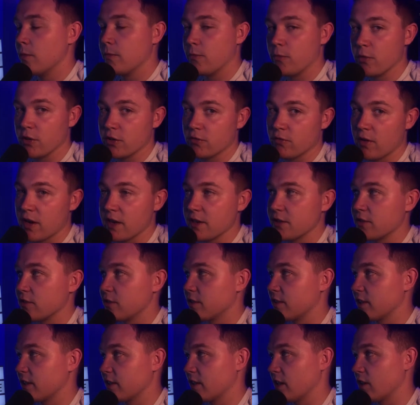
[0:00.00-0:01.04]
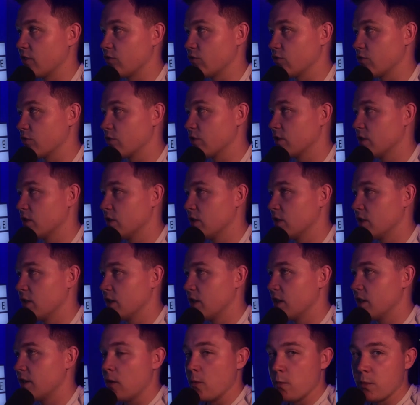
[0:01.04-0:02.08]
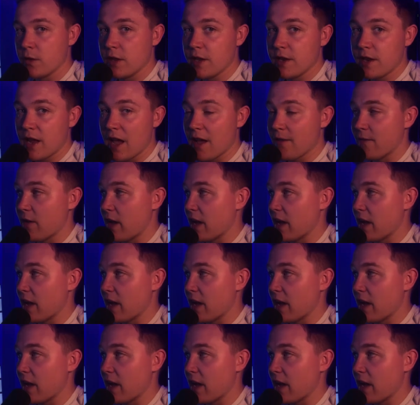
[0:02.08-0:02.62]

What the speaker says: before it's raised to $600. We then have